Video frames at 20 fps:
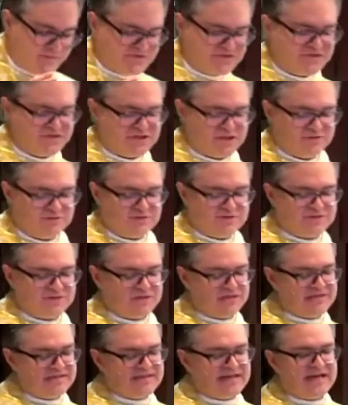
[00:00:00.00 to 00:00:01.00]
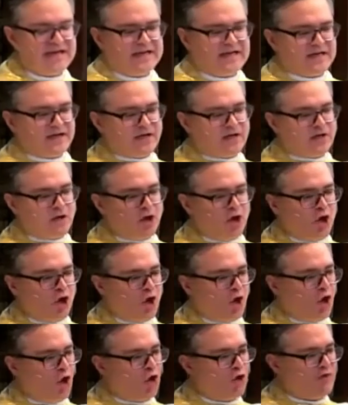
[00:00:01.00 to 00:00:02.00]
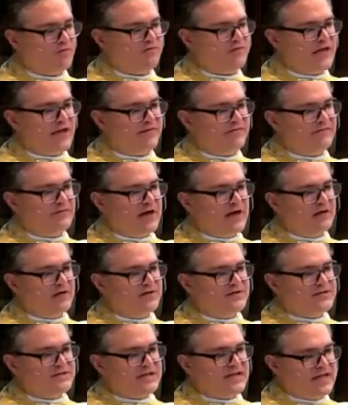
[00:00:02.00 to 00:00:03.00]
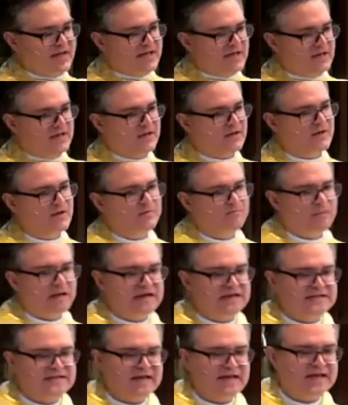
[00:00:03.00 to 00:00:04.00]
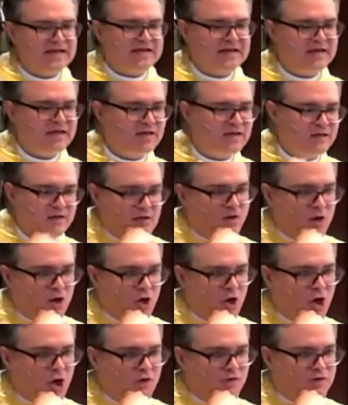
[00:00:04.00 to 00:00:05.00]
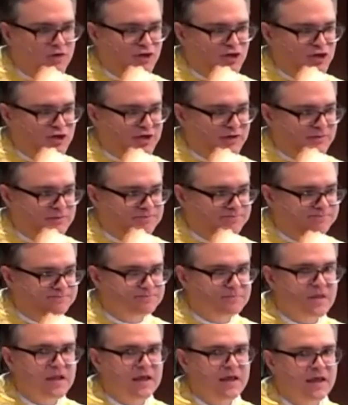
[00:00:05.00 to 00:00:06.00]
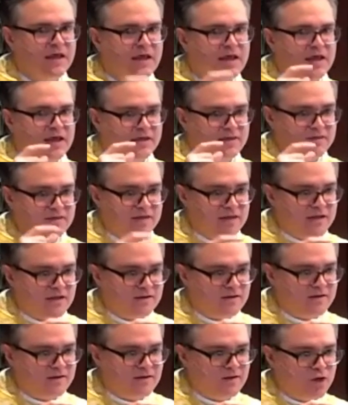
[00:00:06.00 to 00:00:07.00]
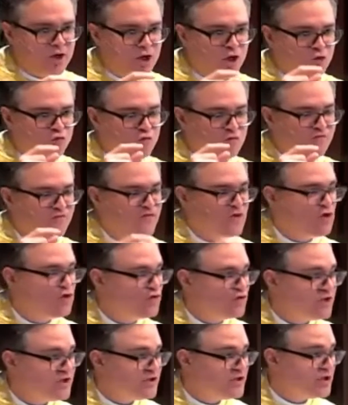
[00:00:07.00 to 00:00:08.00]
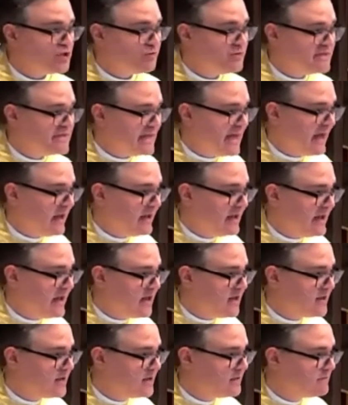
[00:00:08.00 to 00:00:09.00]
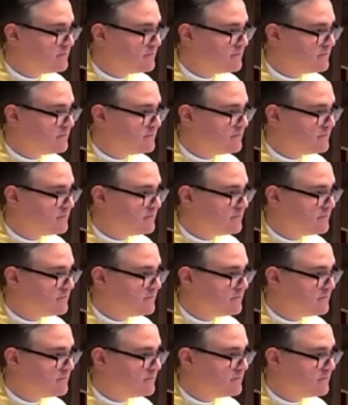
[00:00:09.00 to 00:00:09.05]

mysteriously taking all of that violence in, by taking it on the chin, and then refusing to retaliate,